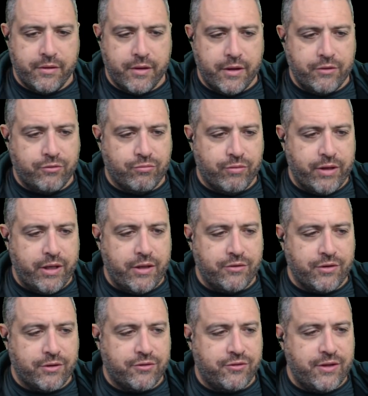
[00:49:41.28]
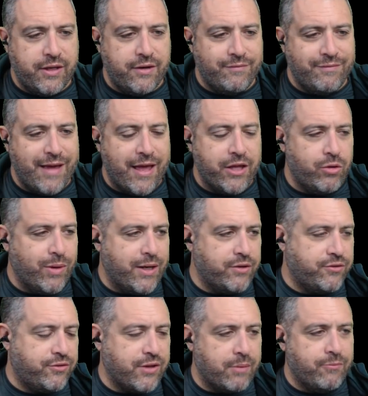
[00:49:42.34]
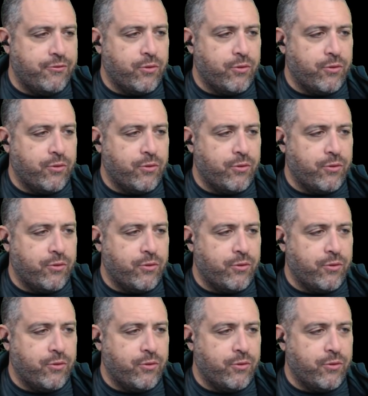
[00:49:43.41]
He's exceeded value at his sub